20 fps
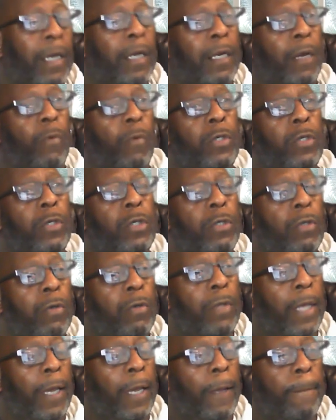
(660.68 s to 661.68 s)
Now, when you do
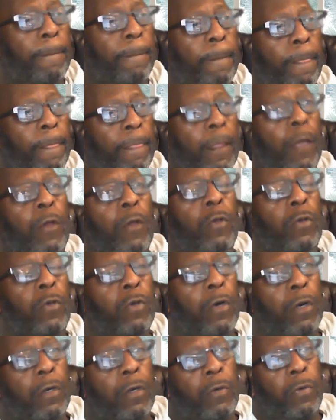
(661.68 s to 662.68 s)
that, you're
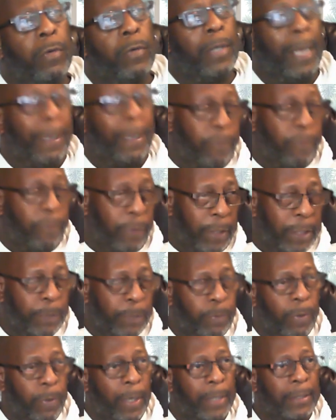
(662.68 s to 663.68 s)
going to create, like for this
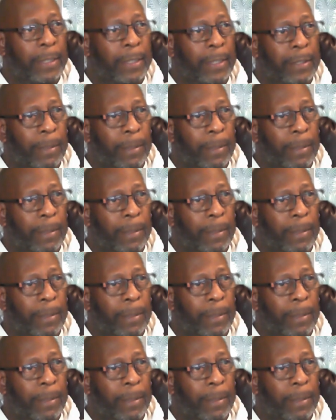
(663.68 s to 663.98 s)
process,